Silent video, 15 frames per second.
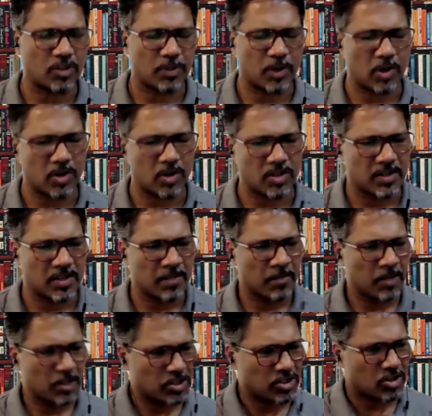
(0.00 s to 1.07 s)
Because
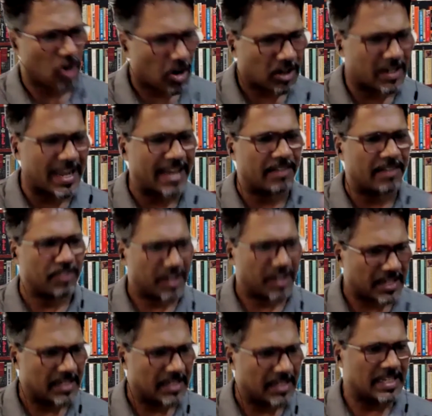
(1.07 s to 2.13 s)
Scott Galloway
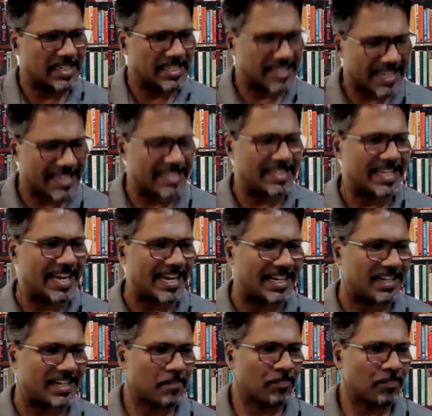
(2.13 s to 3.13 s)
says that